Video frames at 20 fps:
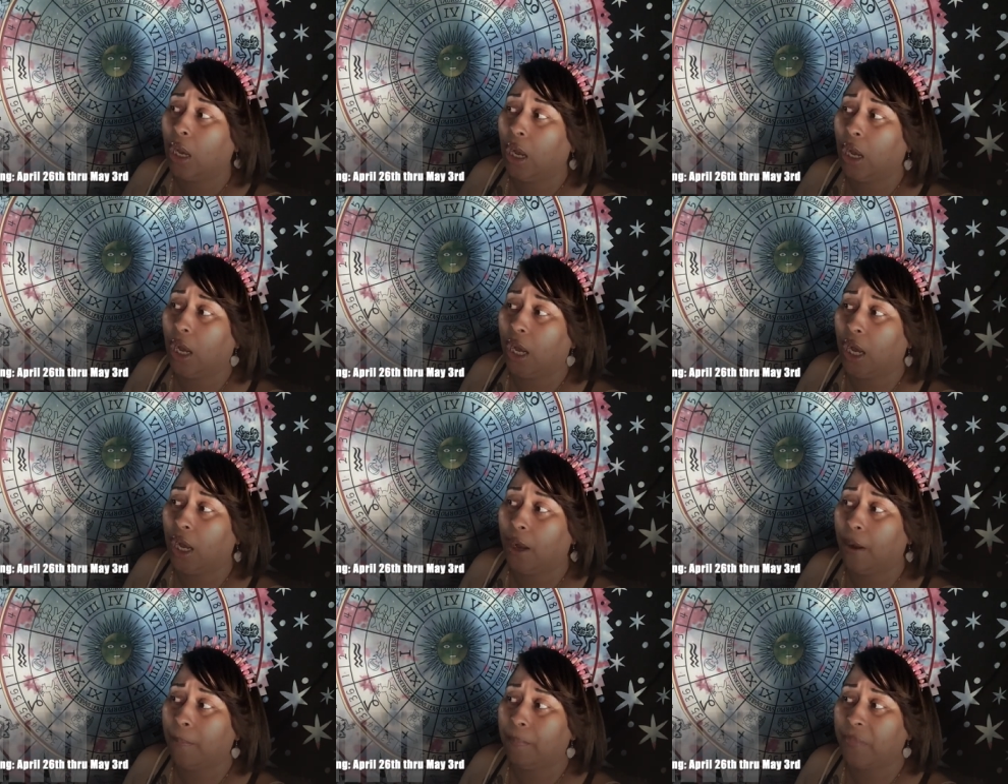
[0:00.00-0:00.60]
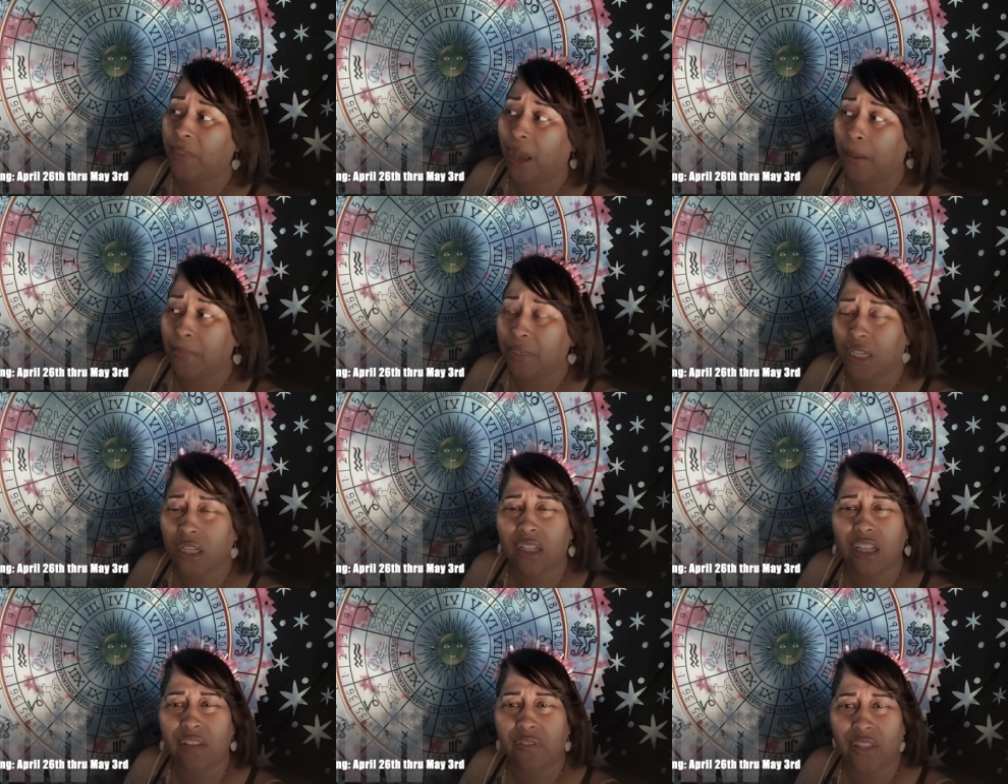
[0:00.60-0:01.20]
um i'm going
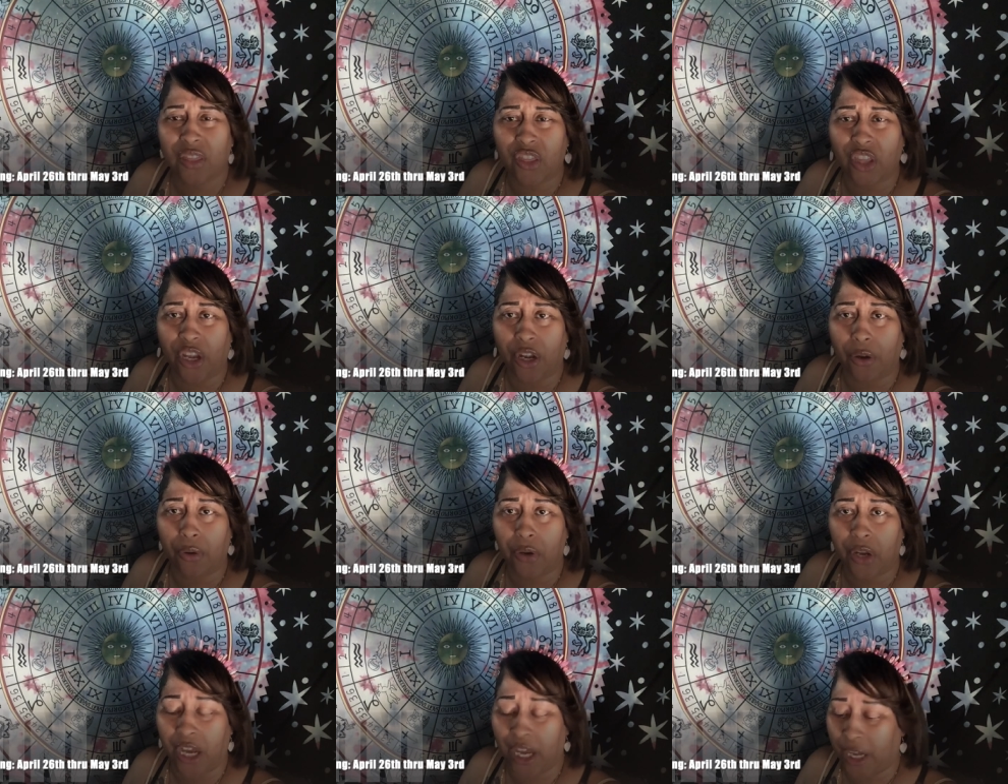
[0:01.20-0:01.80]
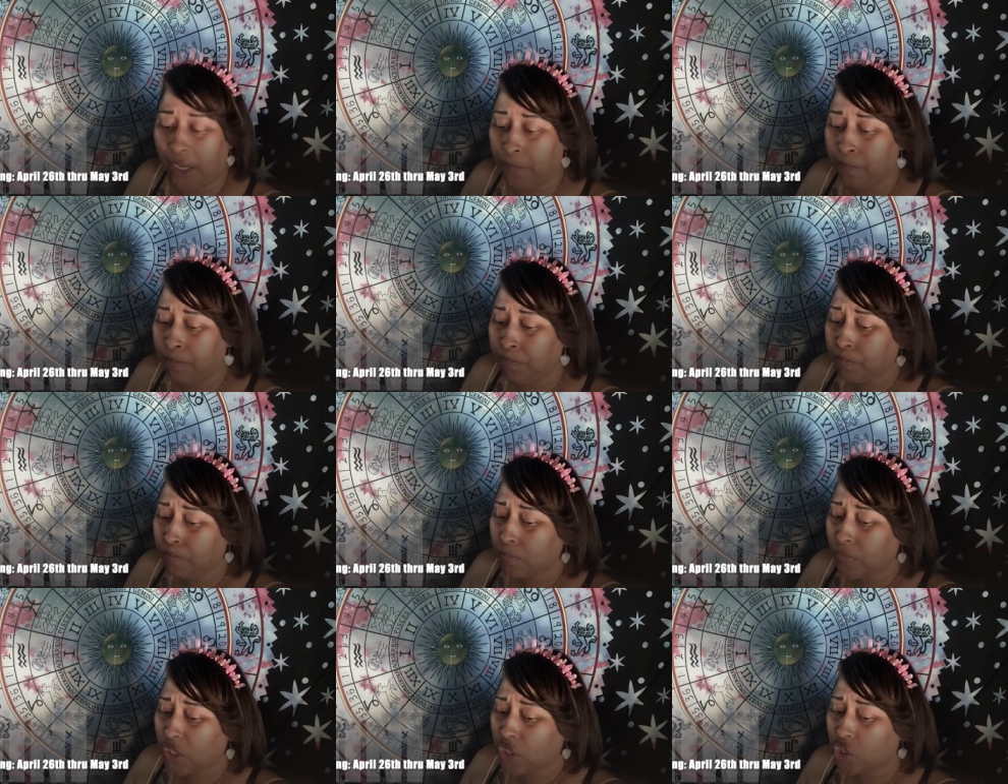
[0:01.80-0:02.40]
to leave it there okay
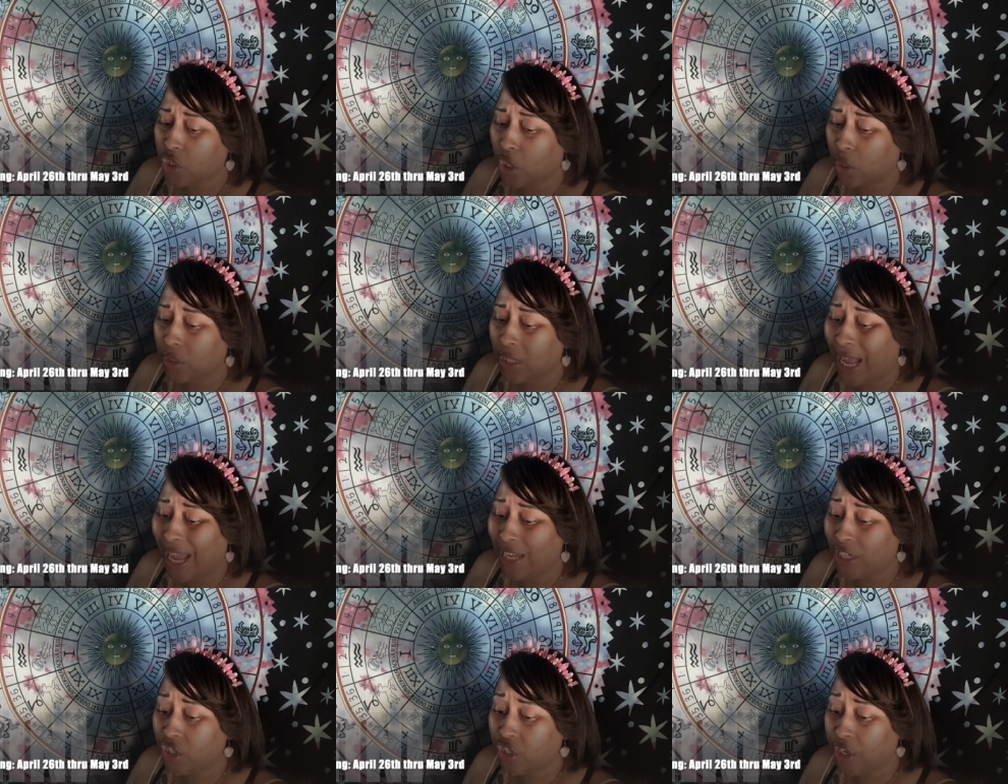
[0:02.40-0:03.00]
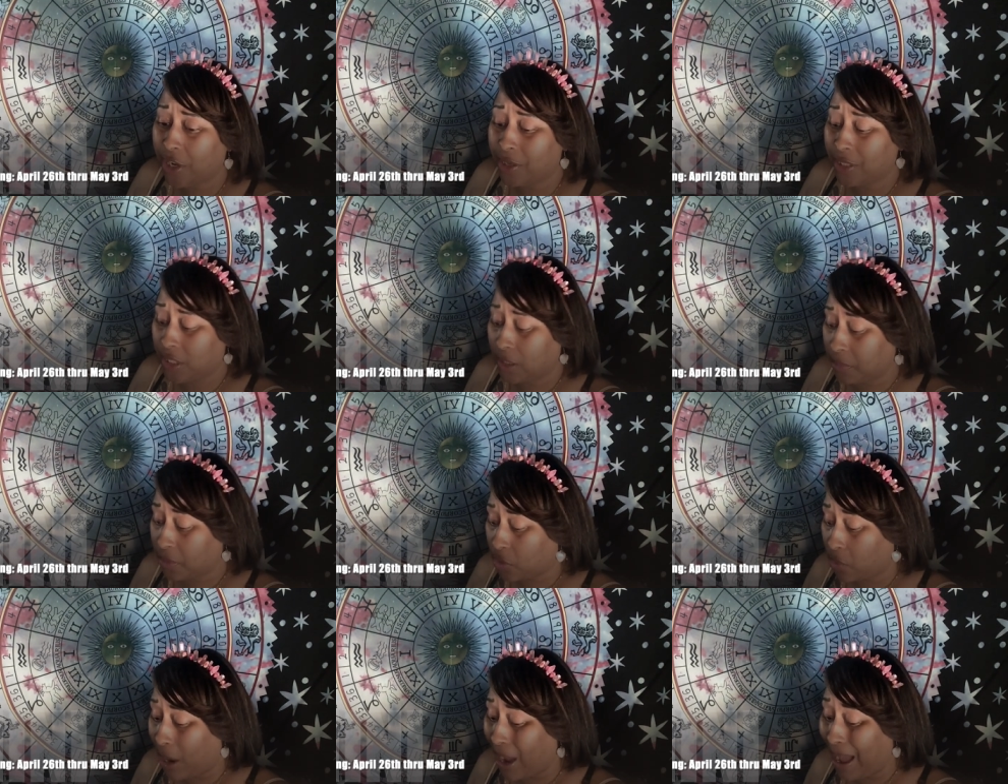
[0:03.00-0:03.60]
so like share
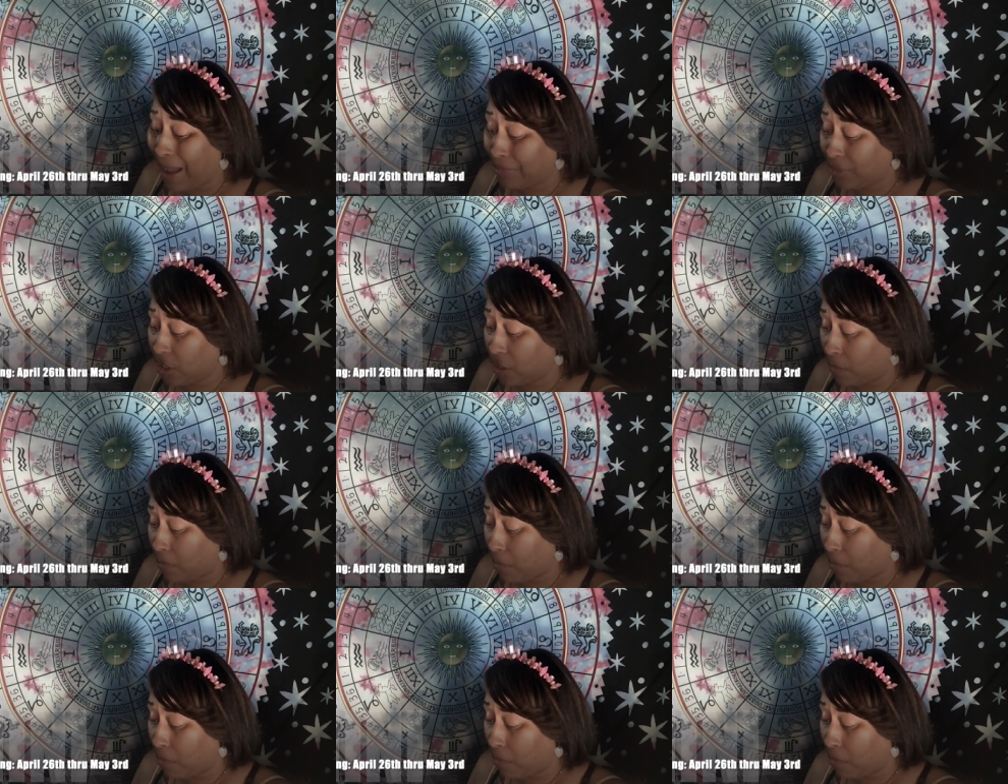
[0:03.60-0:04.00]
subscribe to the